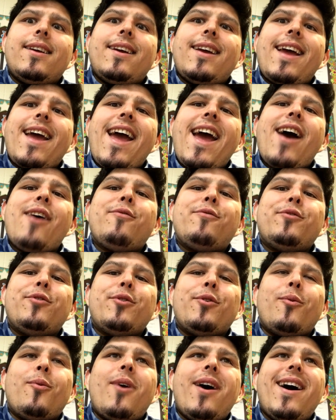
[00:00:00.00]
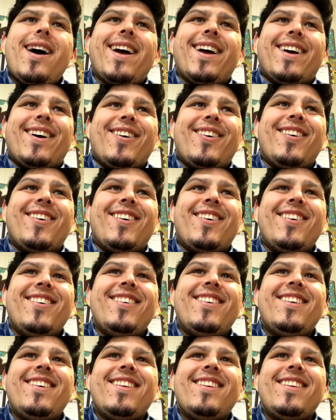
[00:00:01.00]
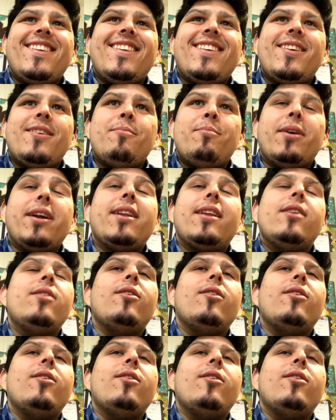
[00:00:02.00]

after a while, but